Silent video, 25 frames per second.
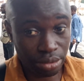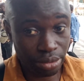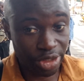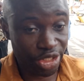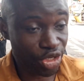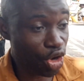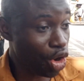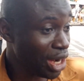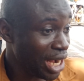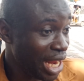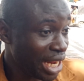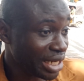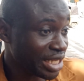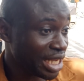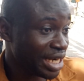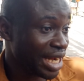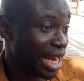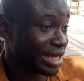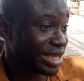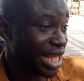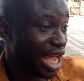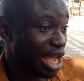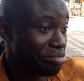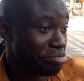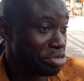The only thing
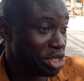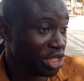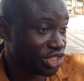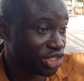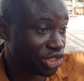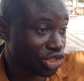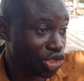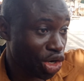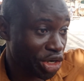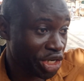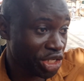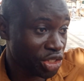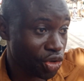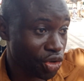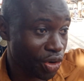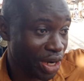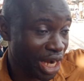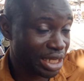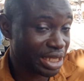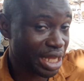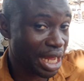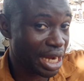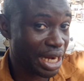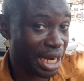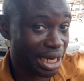that I miss during
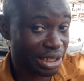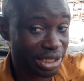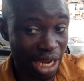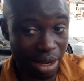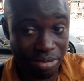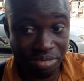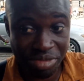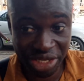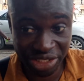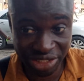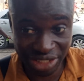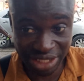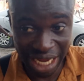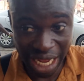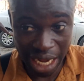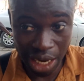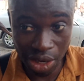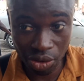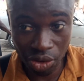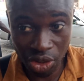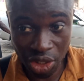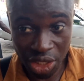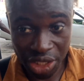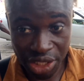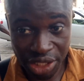Jonathan that I miss
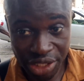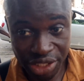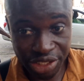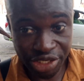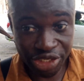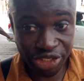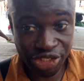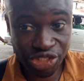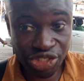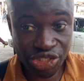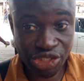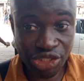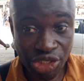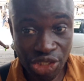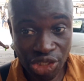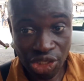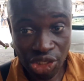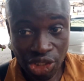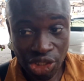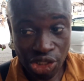now is